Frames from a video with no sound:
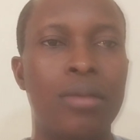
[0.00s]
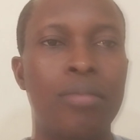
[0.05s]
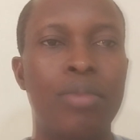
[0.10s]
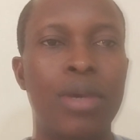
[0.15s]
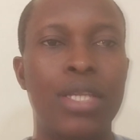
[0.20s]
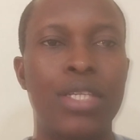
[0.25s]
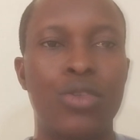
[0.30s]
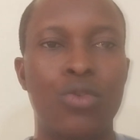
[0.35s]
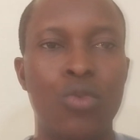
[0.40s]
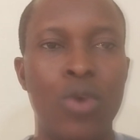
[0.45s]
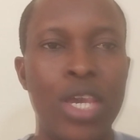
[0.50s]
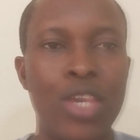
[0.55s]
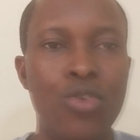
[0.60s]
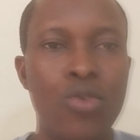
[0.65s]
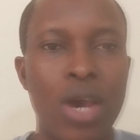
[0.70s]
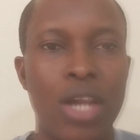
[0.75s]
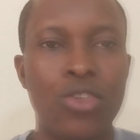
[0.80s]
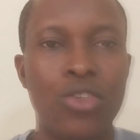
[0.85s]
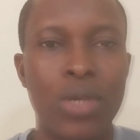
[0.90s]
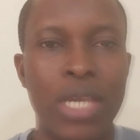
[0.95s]
But when
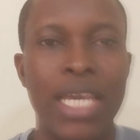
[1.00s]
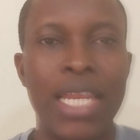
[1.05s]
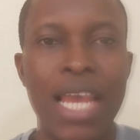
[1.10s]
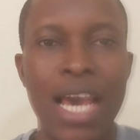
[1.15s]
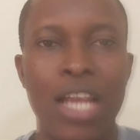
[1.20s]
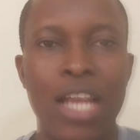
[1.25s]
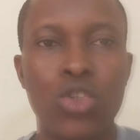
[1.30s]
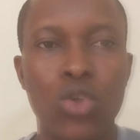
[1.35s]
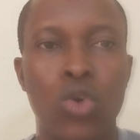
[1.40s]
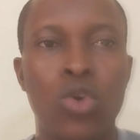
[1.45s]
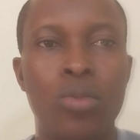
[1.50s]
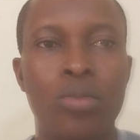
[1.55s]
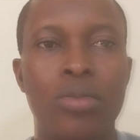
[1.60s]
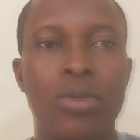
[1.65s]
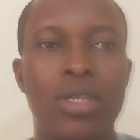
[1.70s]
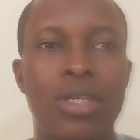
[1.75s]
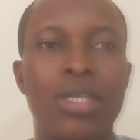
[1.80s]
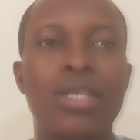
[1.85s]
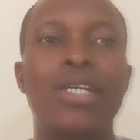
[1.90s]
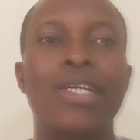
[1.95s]
you are together at
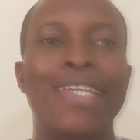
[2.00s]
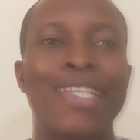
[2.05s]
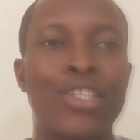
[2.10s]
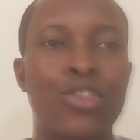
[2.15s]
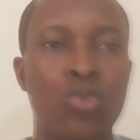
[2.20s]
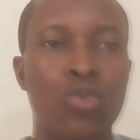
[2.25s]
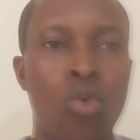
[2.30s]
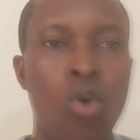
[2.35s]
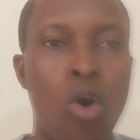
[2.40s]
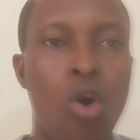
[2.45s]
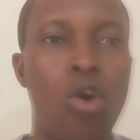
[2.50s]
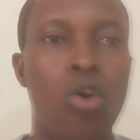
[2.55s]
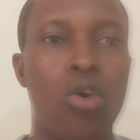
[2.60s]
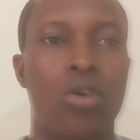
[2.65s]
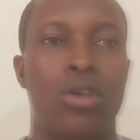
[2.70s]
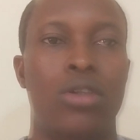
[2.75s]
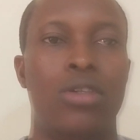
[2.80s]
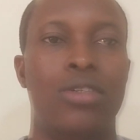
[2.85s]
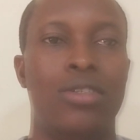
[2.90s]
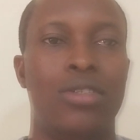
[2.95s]
home, it's
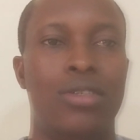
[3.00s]
war.